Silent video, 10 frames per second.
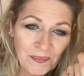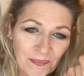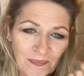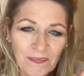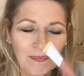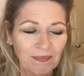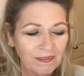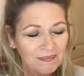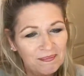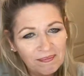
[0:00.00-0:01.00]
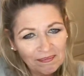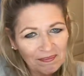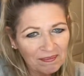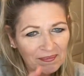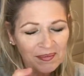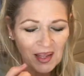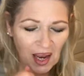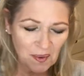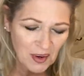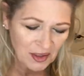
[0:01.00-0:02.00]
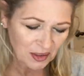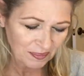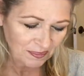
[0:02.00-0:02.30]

I wonder.